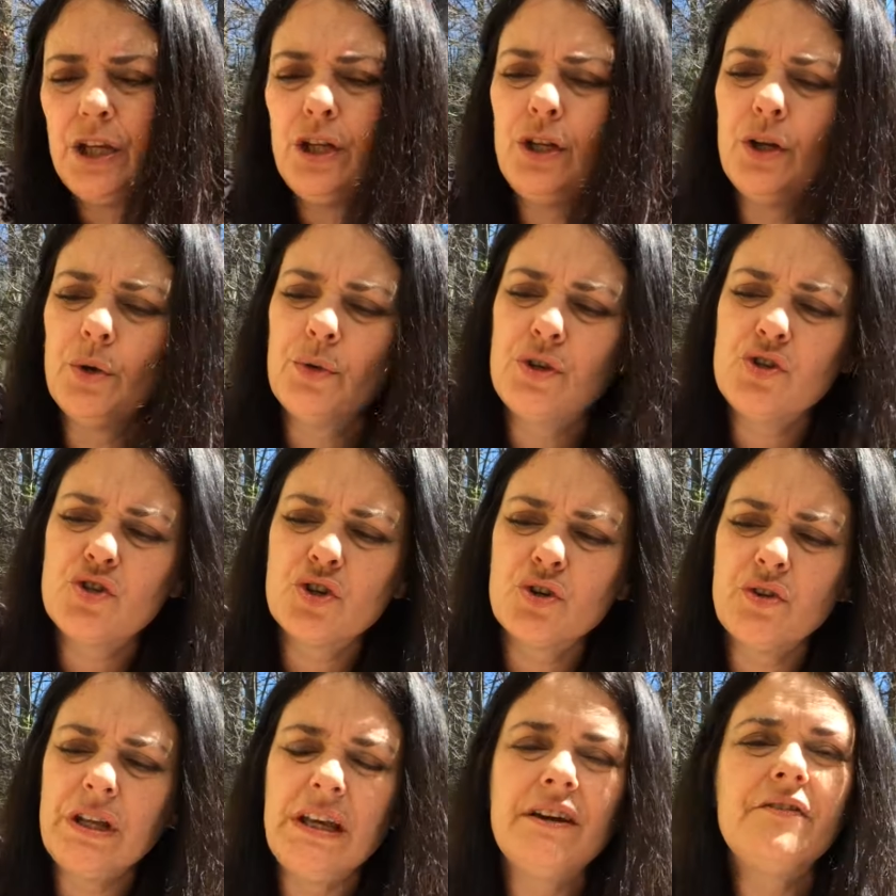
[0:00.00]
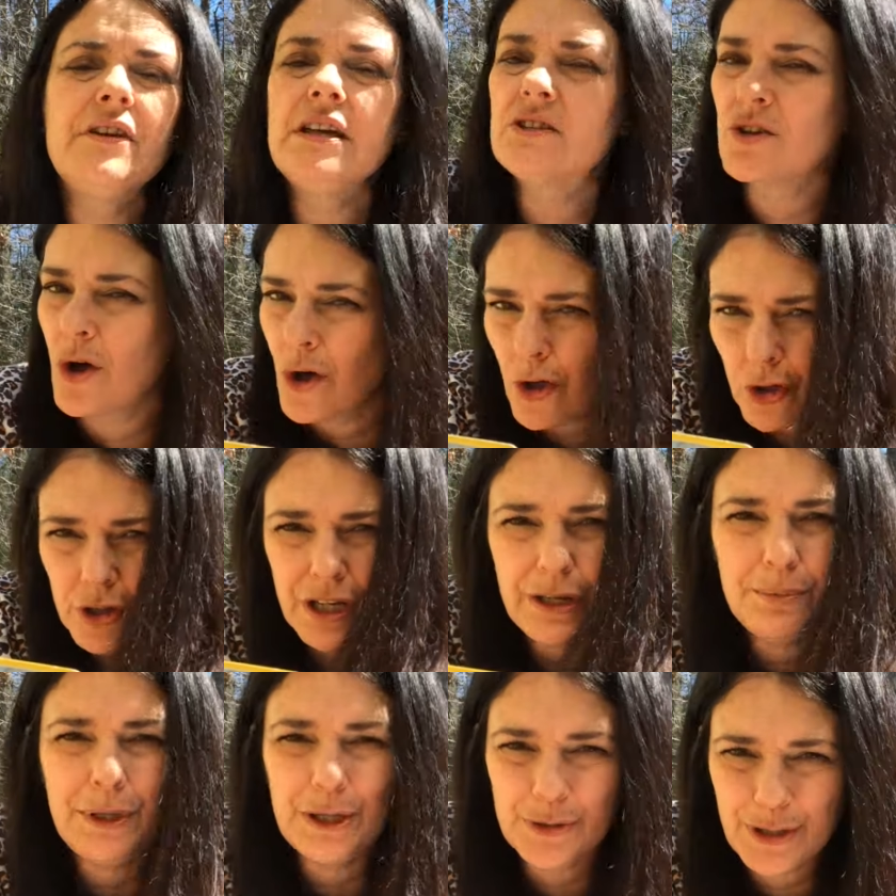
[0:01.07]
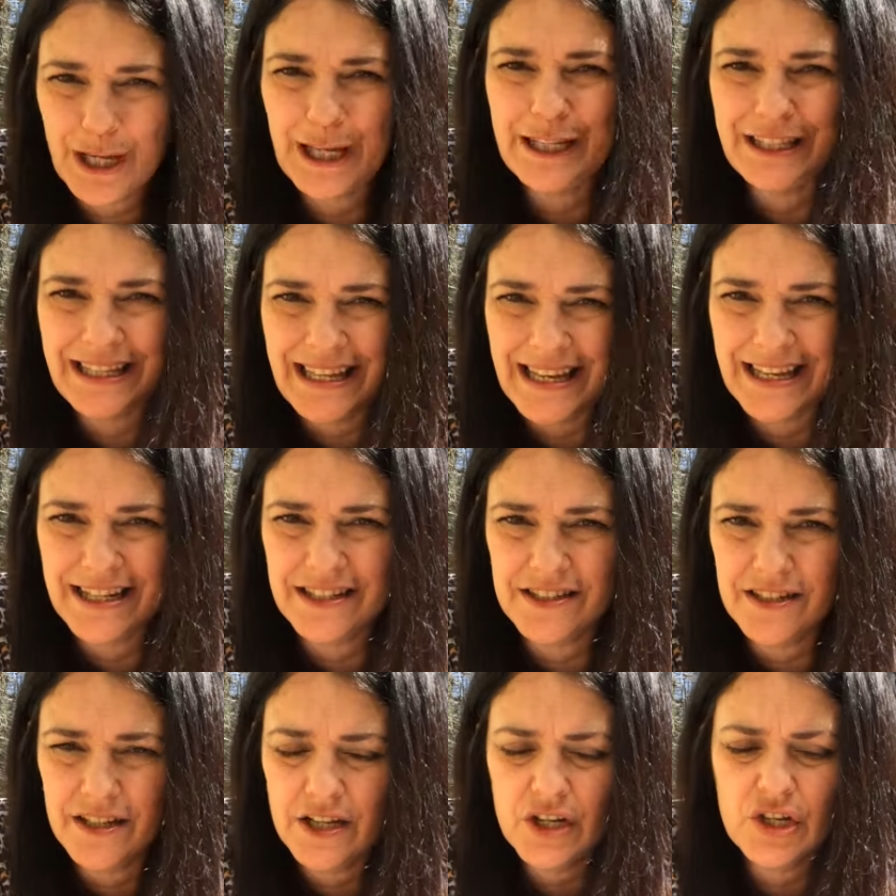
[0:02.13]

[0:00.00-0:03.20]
You know, the journey of it's all going to be okay in the end.